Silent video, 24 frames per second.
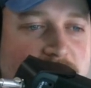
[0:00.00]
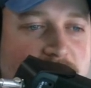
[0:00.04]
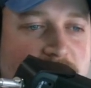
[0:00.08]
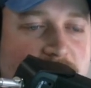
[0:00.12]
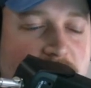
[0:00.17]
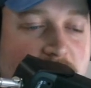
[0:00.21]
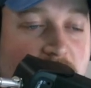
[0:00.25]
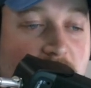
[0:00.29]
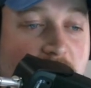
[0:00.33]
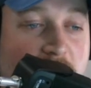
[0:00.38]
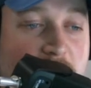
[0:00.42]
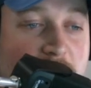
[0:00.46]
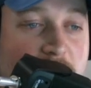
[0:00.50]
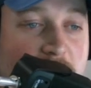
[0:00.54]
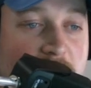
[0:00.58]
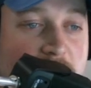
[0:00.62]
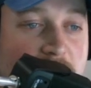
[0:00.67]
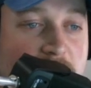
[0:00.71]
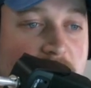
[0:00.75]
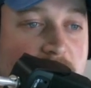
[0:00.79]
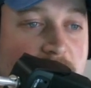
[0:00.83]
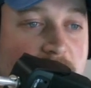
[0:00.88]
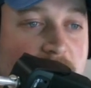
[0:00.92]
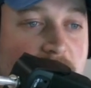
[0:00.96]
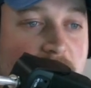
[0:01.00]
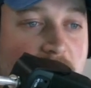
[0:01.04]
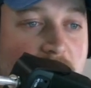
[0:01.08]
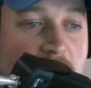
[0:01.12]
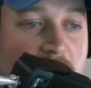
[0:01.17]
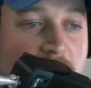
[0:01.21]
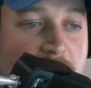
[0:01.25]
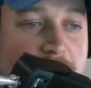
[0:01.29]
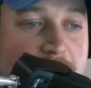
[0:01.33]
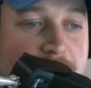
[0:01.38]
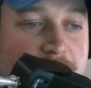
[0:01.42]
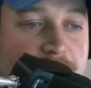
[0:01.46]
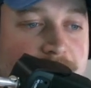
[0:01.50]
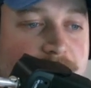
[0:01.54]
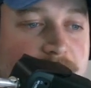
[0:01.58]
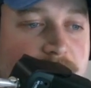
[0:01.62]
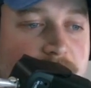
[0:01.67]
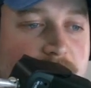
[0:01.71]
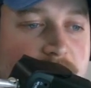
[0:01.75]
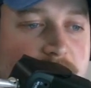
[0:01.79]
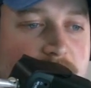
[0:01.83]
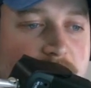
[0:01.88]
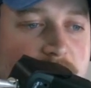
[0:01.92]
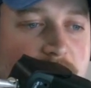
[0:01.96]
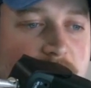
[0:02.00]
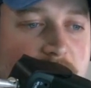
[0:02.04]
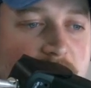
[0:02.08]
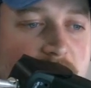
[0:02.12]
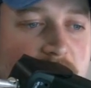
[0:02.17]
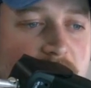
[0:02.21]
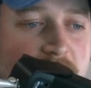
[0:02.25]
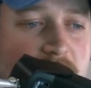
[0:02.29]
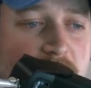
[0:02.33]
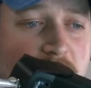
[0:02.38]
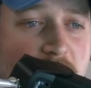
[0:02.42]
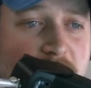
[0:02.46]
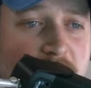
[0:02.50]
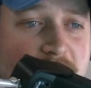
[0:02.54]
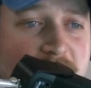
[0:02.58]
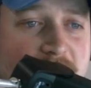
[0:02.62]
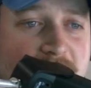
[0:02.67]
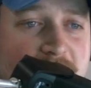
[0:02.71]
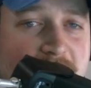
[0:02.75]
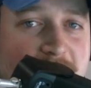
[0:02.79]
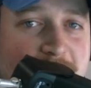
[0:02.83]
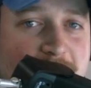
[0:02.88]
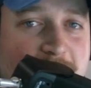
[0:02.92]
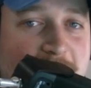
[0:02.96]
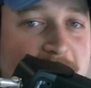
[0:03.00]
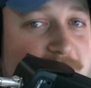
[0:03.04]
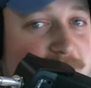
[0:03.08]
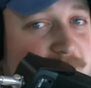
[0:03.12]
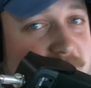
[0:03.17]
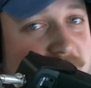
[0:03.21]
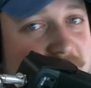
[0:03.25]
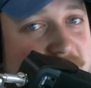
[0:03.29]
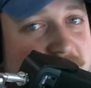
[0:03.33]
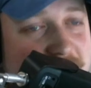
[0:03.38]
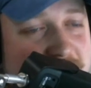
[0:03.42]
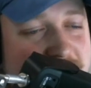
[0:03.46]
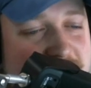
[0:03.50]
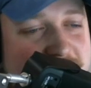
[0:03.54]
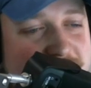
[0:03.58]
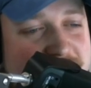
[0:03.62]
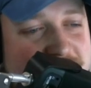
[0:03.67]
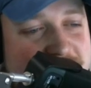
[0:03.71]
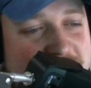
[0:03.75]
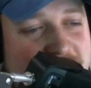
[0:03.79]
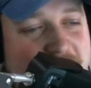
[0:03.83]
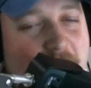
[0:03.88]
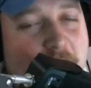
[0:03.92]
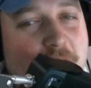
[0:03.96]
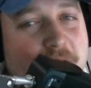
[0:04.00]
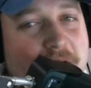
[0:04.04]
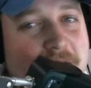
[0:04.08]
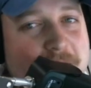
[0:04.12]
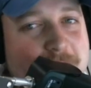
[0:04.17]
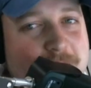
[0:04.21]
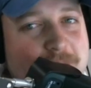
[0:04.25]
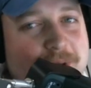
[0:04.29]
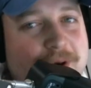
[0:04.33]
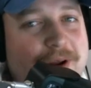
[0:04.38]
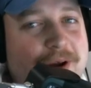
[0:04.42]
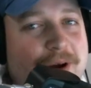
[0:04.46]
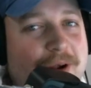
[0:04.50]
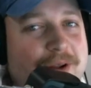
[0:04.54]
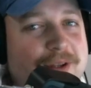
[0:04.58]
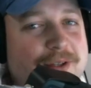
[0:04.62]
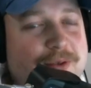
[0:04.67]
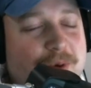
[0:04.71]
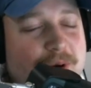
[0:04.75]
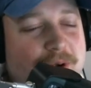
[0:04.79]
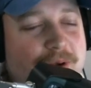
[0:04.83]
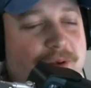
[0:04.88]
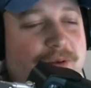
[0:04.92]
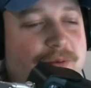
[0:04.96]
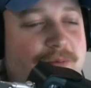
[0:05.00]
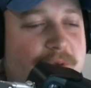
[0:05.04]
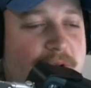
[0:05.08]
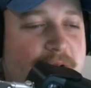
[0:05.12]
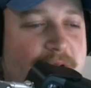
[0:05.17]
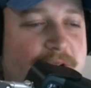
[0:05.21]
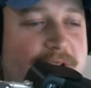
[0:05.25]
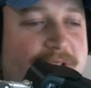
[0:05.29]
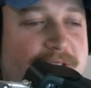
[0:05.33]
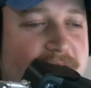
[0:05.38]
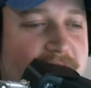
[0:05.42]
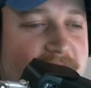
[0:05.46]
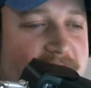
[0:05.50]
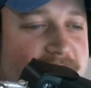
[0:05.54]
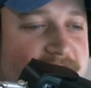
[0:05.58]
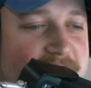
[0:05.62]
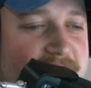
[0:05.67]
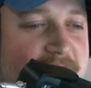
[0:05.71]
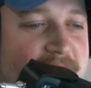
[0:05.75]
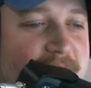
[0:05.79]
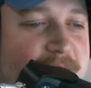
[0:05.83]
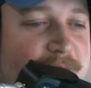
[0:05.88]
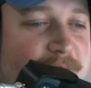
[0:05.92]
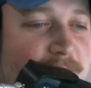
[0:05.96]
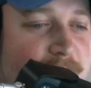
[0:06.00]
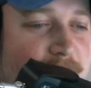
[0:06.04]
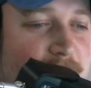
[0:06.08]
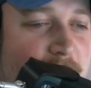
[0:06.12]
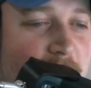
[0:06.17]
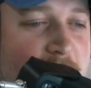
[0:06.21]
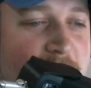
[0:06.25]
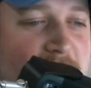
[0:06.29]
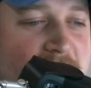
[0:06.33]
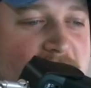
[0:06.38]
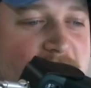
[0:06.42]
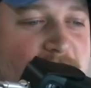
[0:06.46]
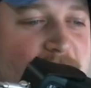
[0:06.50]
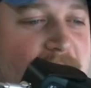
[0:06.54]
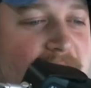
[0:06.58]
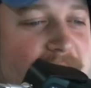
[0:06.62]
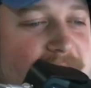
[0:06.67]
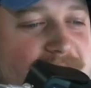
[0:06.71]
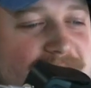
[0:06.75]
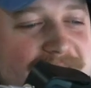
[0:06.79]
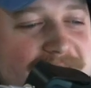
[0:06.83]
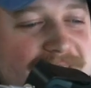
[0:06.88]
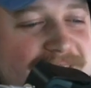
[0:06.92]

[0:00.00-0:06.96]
Zagreb. Got the Benfica goalkeeper in goal as well. I'm not going to say his name, my man, but